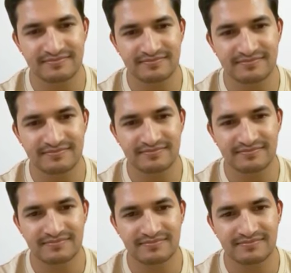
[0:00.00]

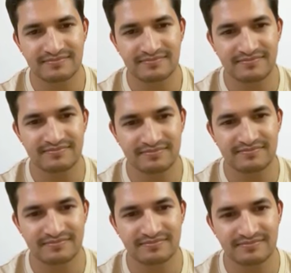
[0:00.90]

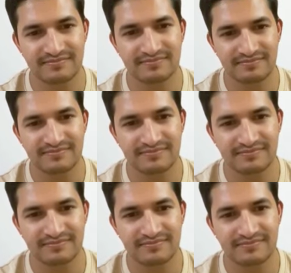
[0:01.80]

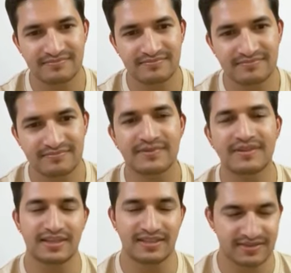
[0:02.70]
The person shown says nothing.